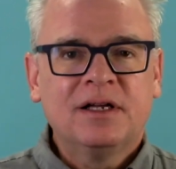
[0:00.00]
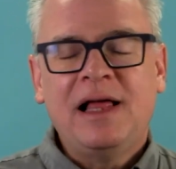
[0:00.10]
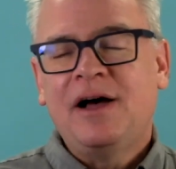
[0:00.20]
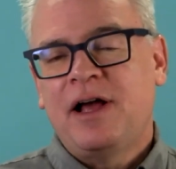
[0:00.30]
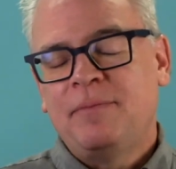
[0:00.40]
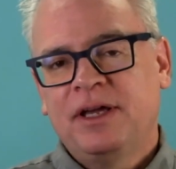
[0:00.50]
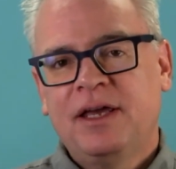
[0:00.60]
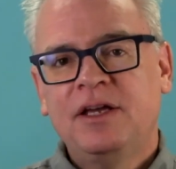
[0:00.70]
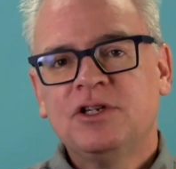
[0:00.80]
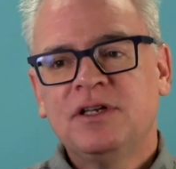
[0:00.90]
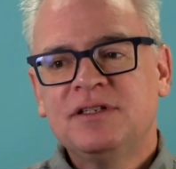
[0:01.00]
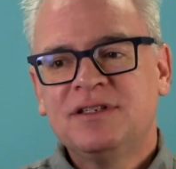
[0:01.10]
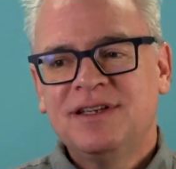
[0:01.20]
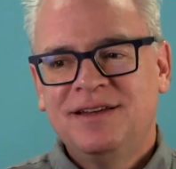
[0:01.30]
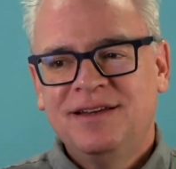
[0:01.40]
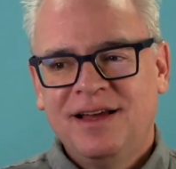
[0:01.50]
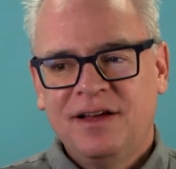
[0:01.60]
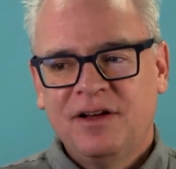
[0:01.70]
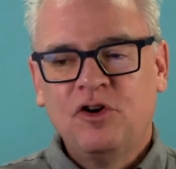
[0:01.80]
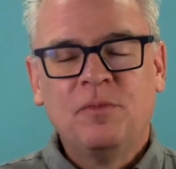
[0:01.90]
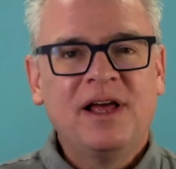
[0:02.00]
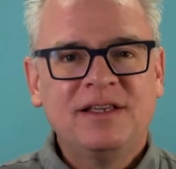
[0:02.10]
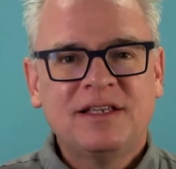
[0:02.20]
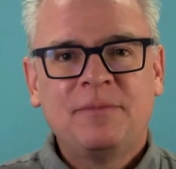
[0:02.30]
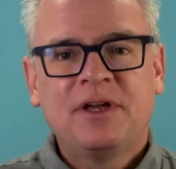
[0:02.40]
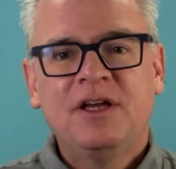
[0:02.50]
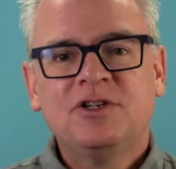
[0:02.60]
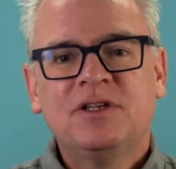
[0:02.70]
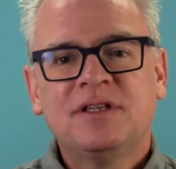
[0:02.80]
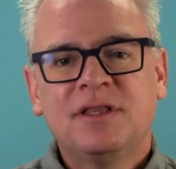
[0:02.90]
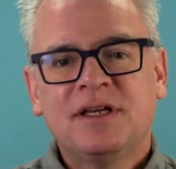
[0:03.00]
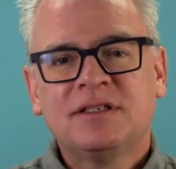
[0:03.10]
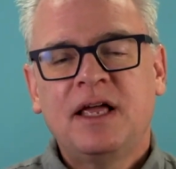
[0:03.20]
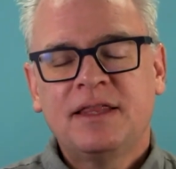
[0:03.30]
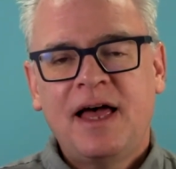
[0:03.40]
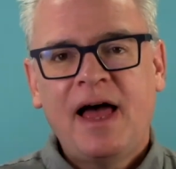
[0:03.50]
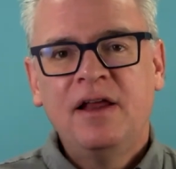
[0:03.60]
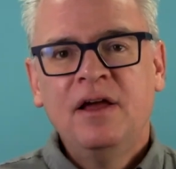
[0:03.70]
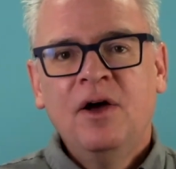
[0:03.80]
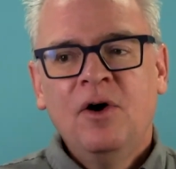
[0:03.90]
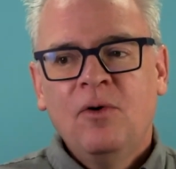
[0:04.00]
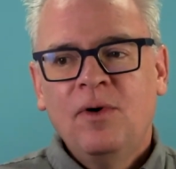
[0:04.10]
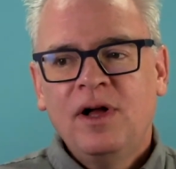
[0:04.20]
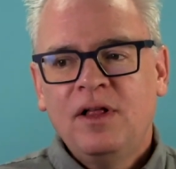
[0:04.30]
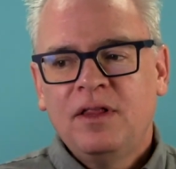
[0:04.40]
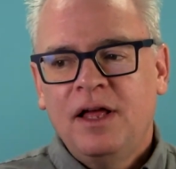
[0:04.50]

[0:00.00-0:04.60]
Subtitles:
cloud applications and Kubernetes applications and things like that. Well,